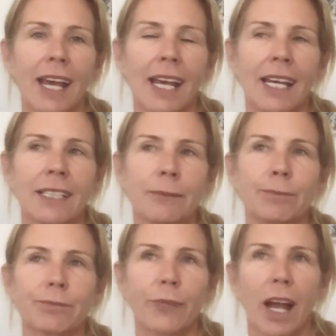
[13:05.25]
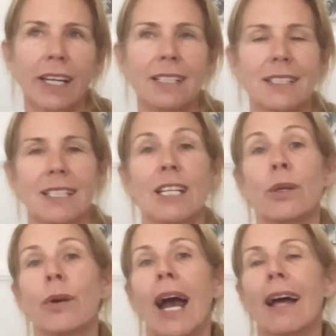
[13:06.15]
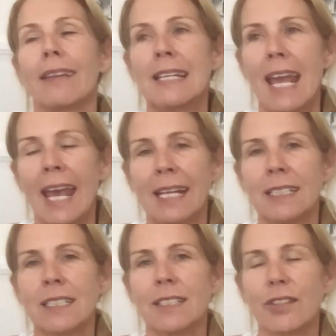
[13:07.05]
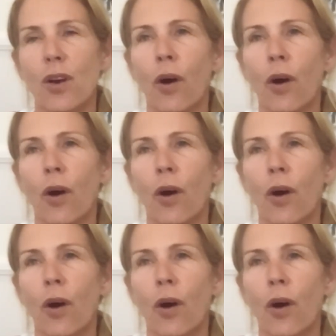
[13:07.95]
And I'm going to see you at the end